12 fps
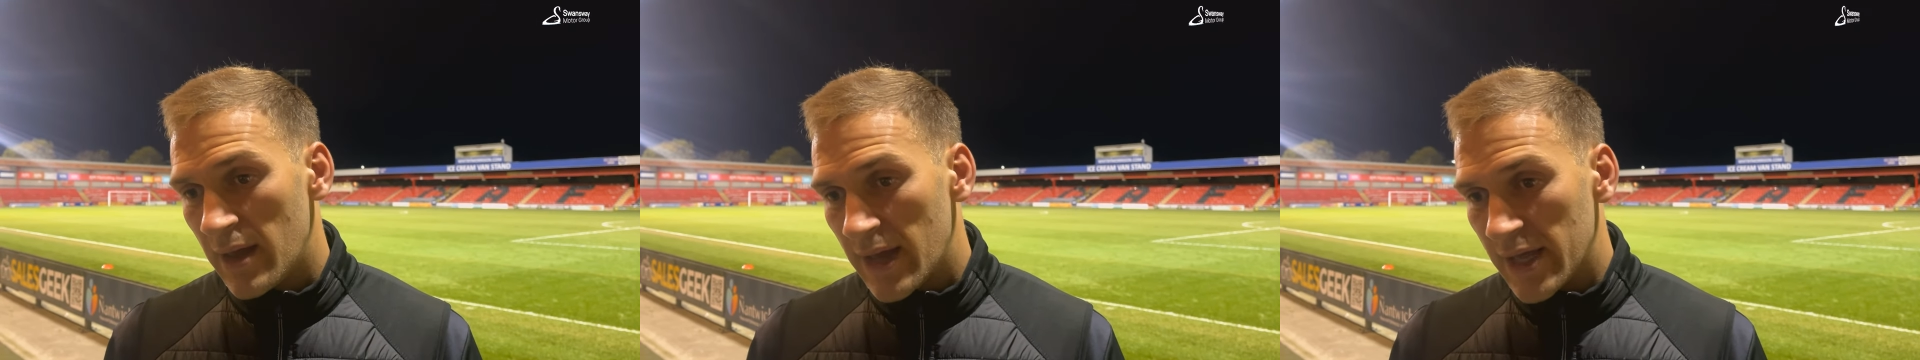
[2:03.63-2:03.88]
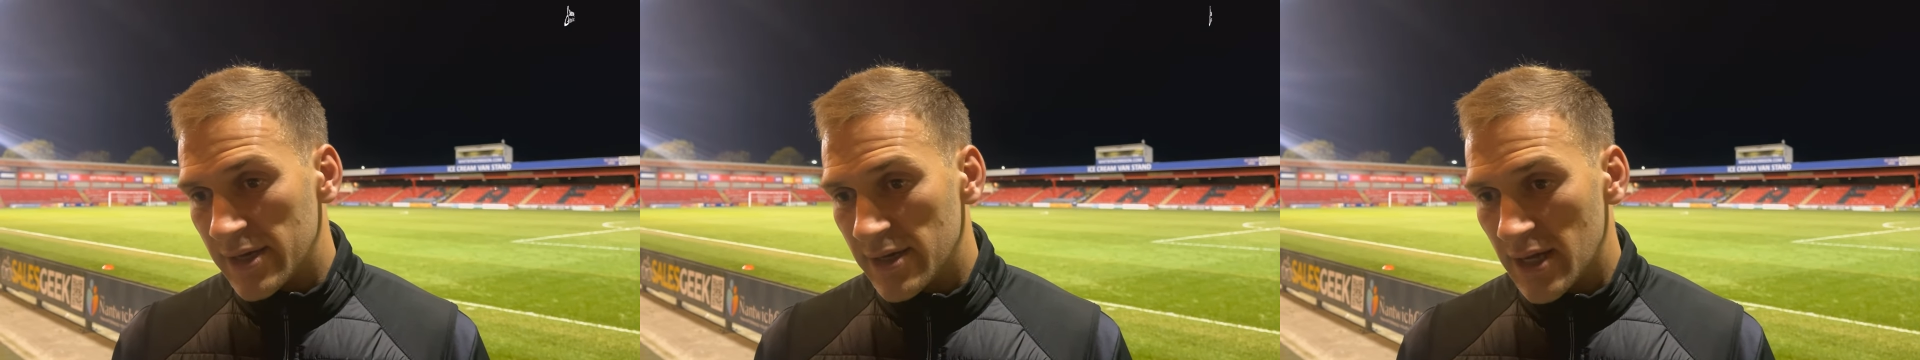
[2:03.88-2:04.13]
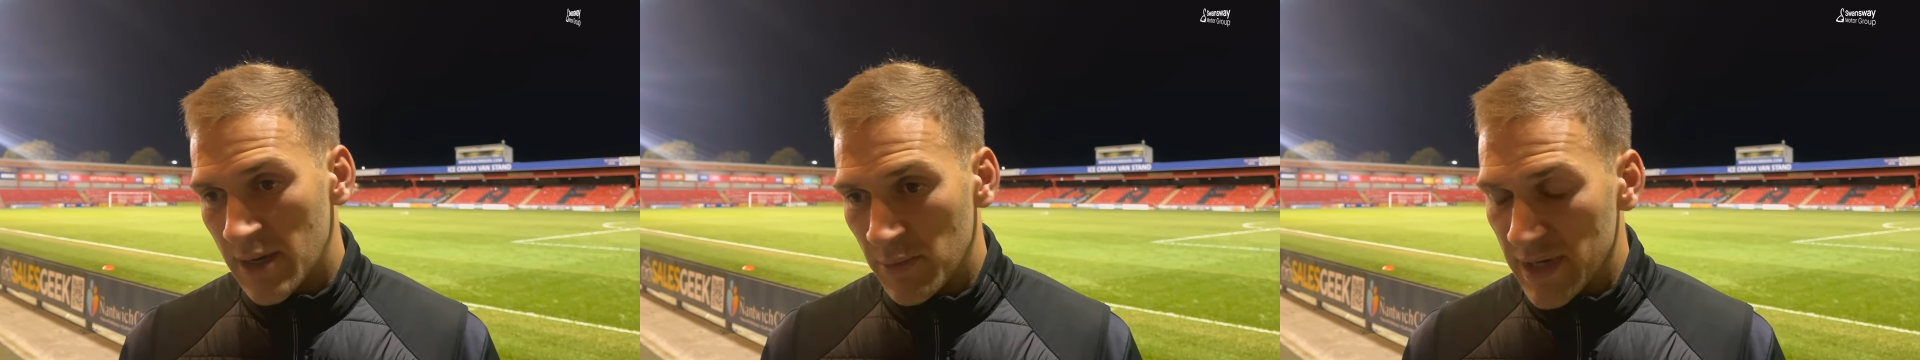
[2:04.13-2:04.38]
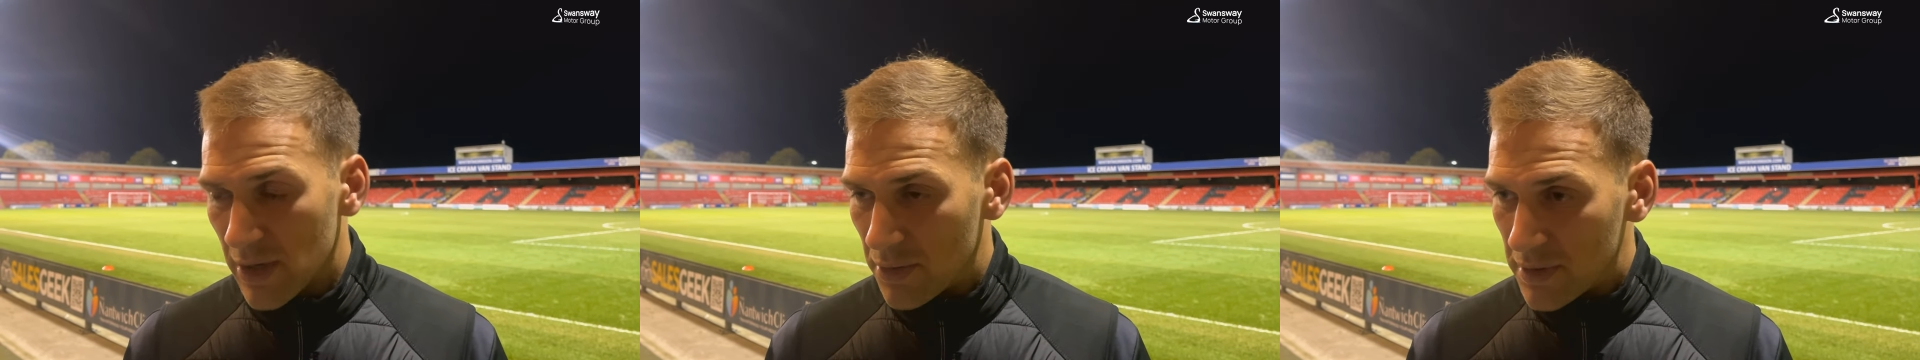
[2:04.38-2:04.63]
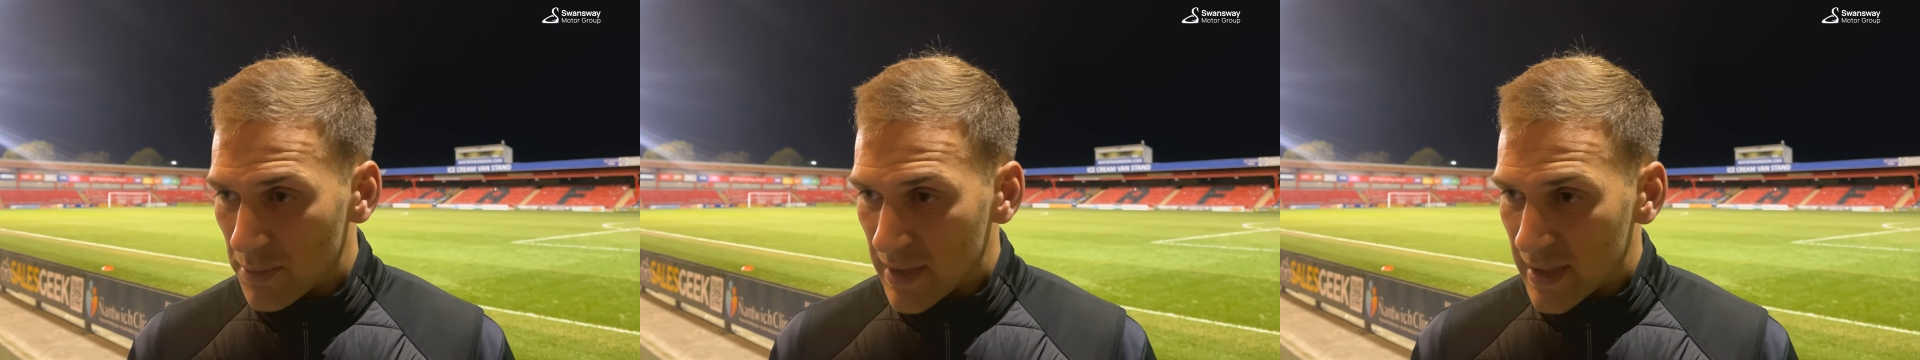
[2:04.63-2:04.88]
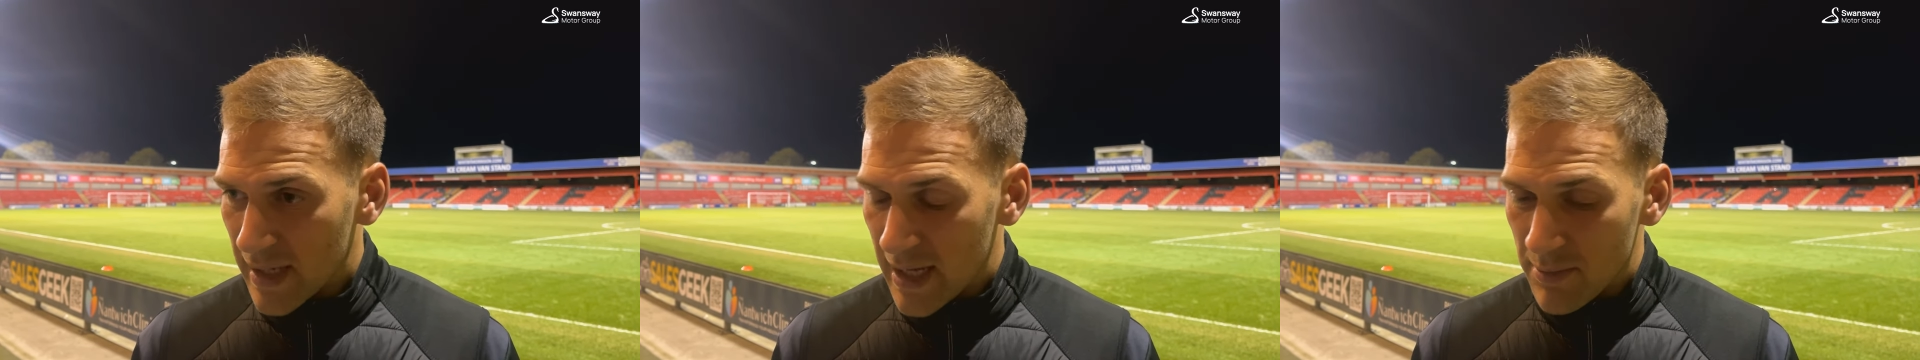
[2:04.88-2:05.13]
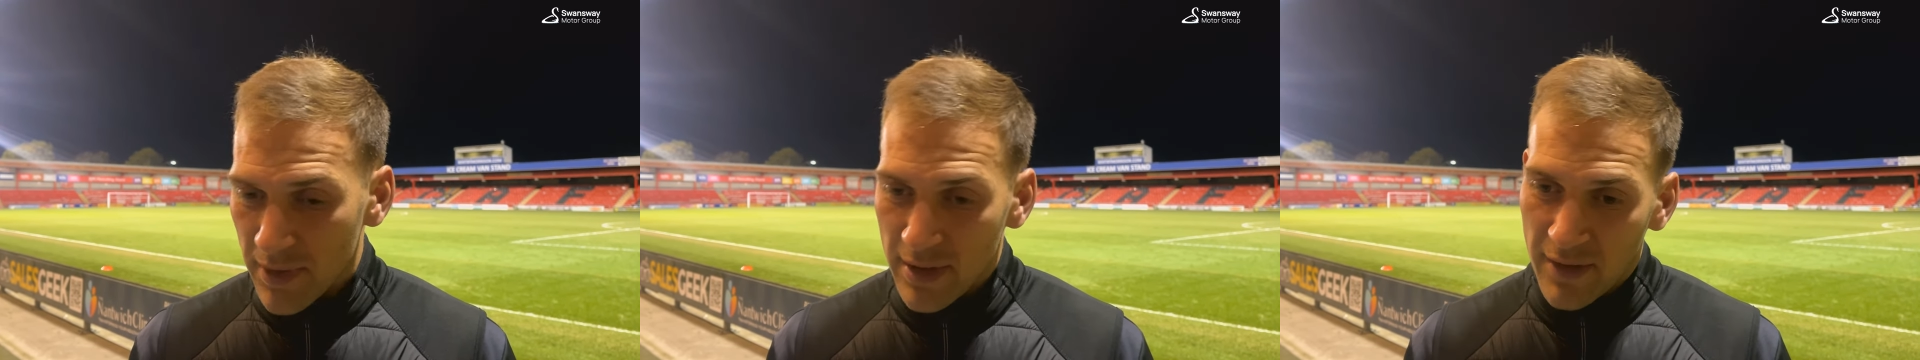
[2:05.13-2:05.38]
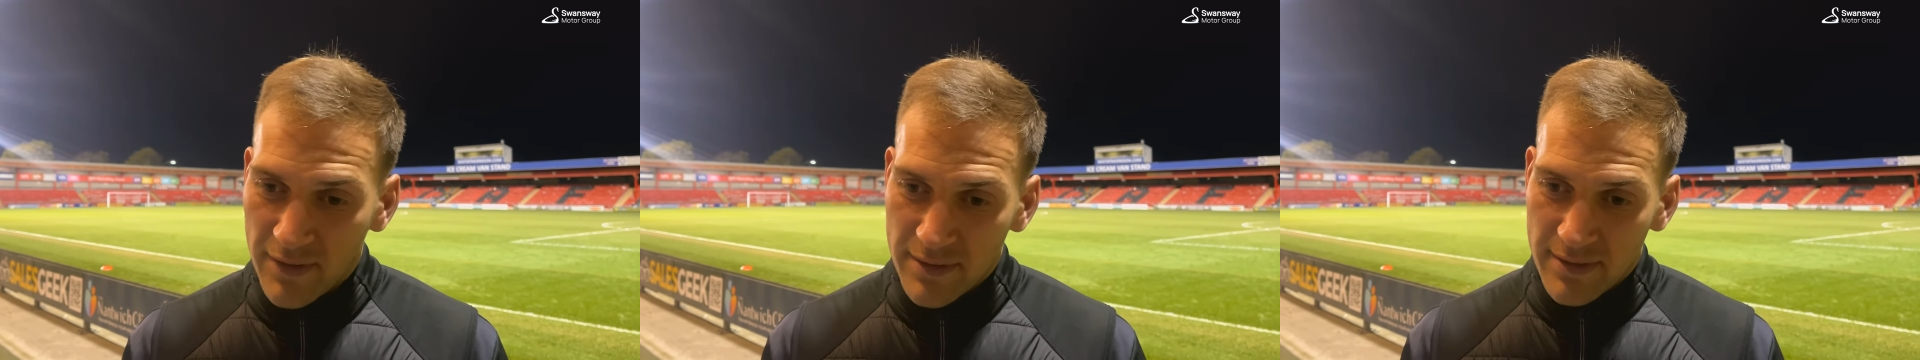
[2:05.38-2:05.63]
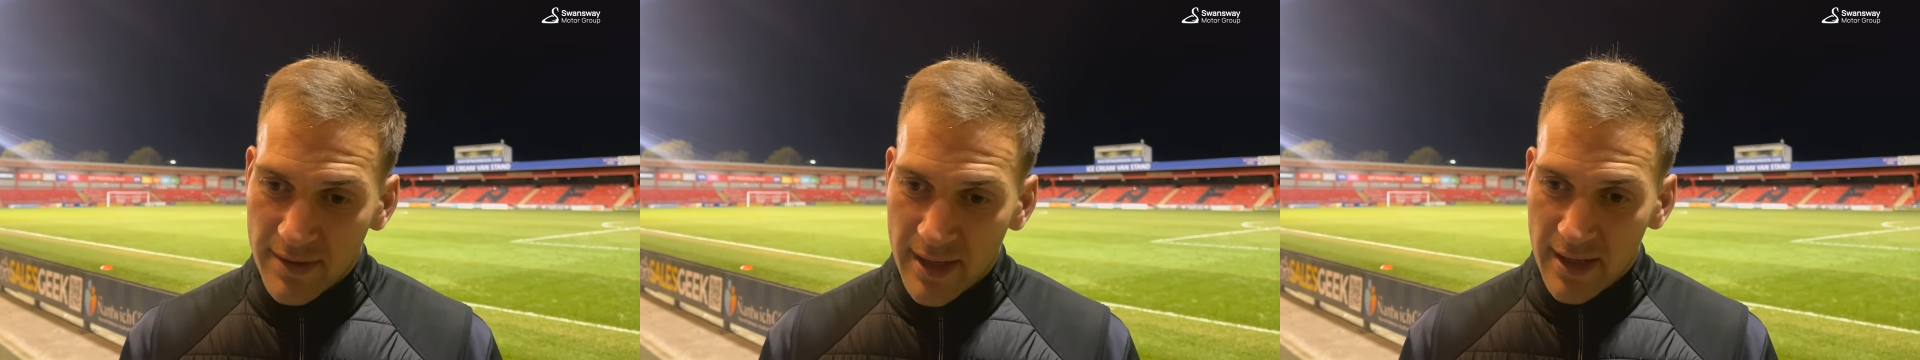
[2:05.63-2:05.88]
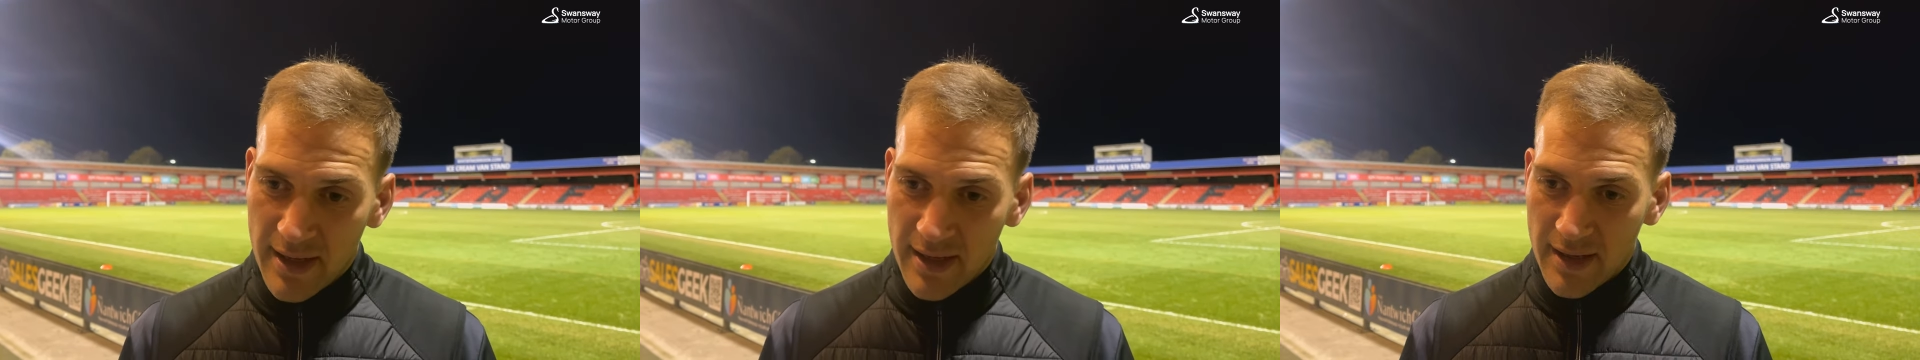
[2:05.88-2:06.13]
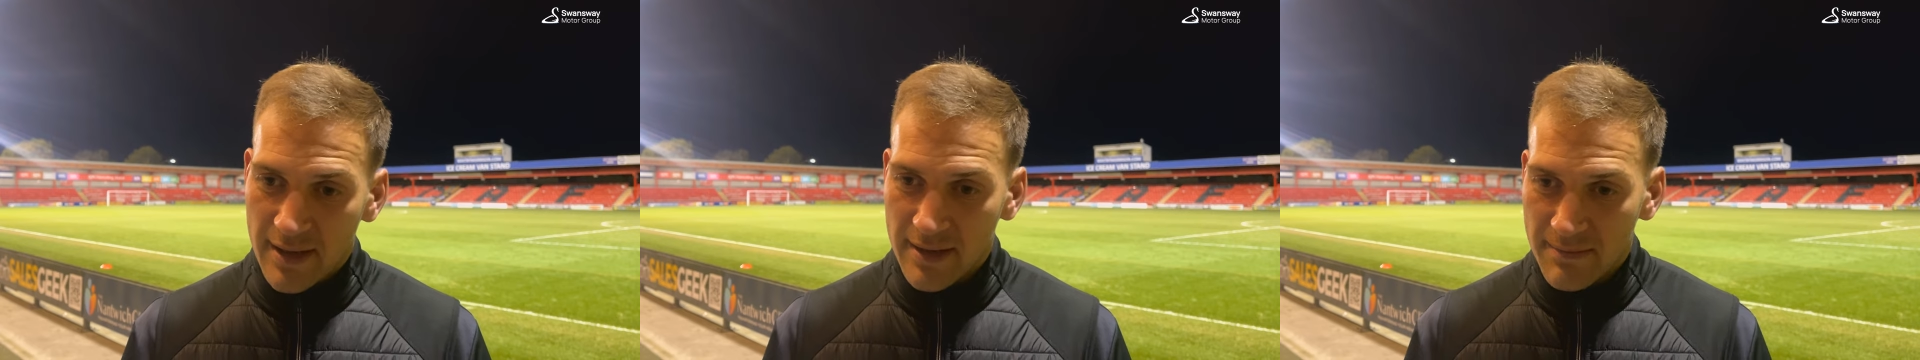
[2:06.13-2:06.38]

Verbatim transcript: and uh, and we go on and win the game. But look, they,